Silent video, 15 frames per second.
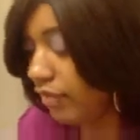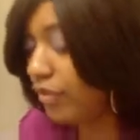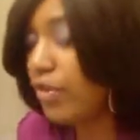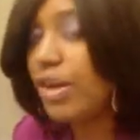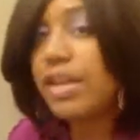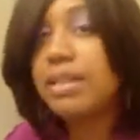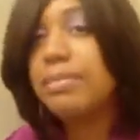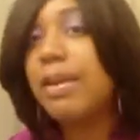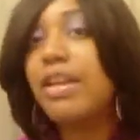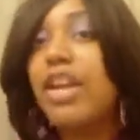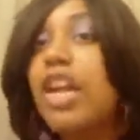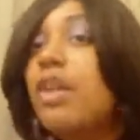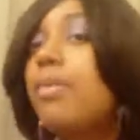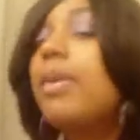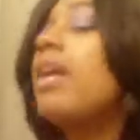of course, my
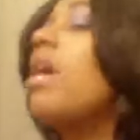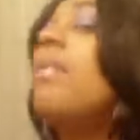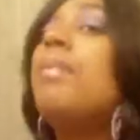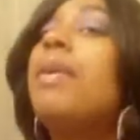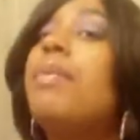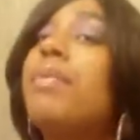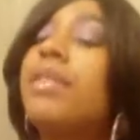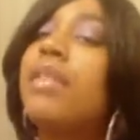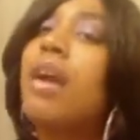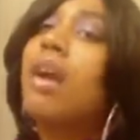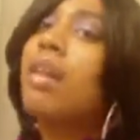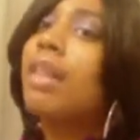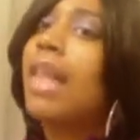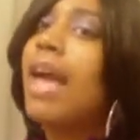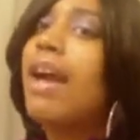daughter will come in with
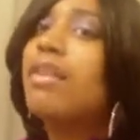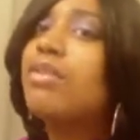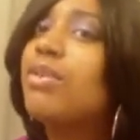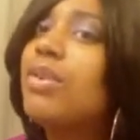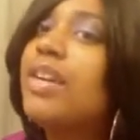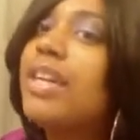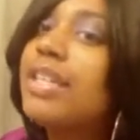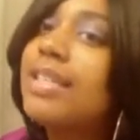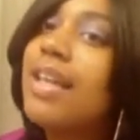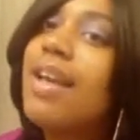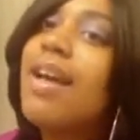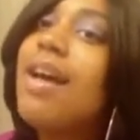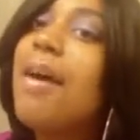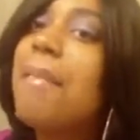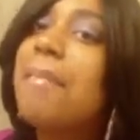her loud toys.
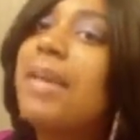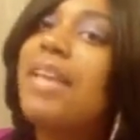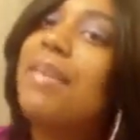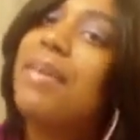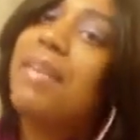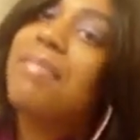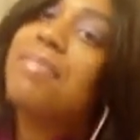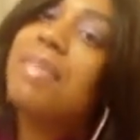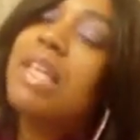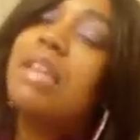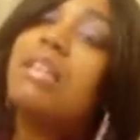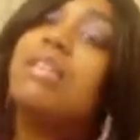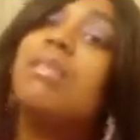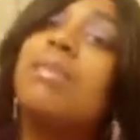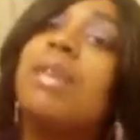But anyway,
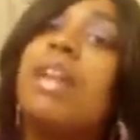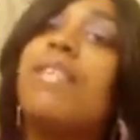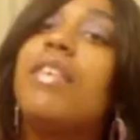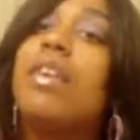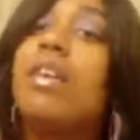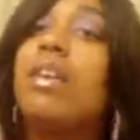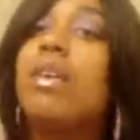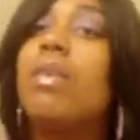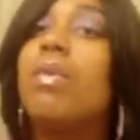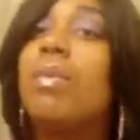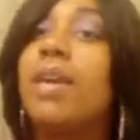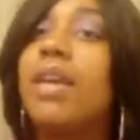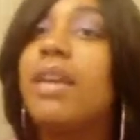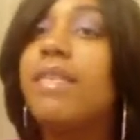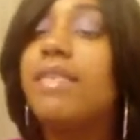whatever
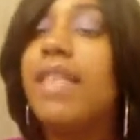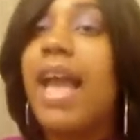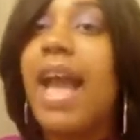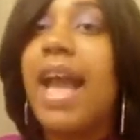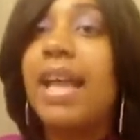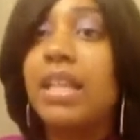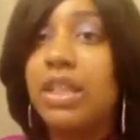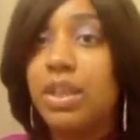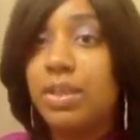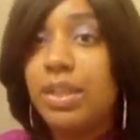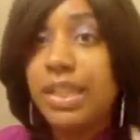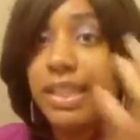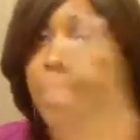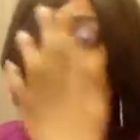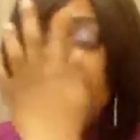weave that I
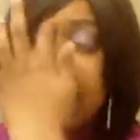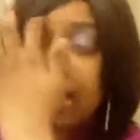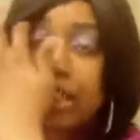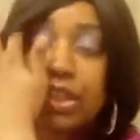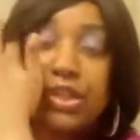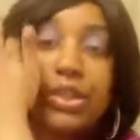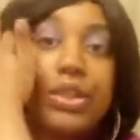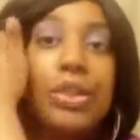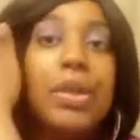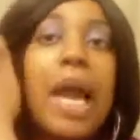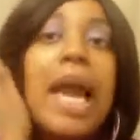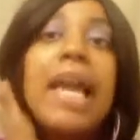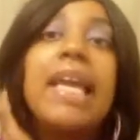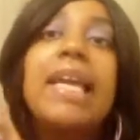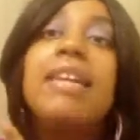do decide to do,
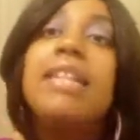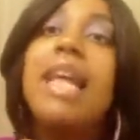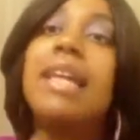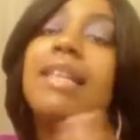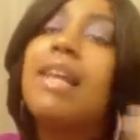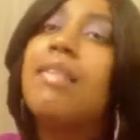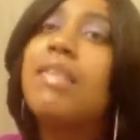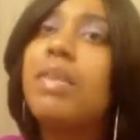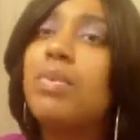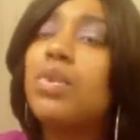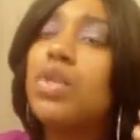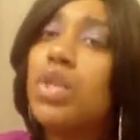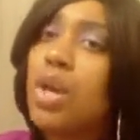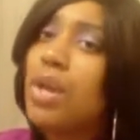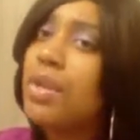I definitely
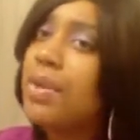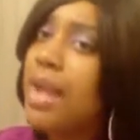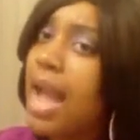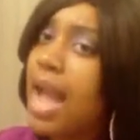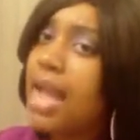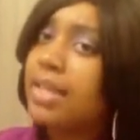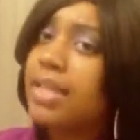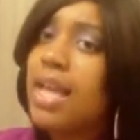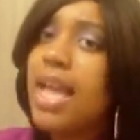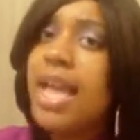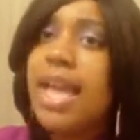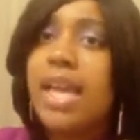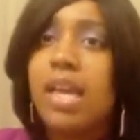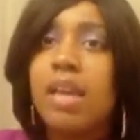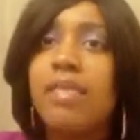will show you guys
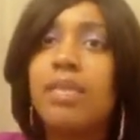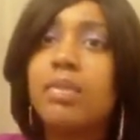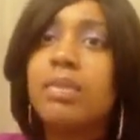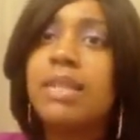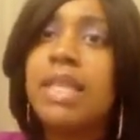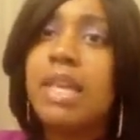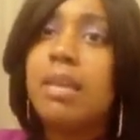and give you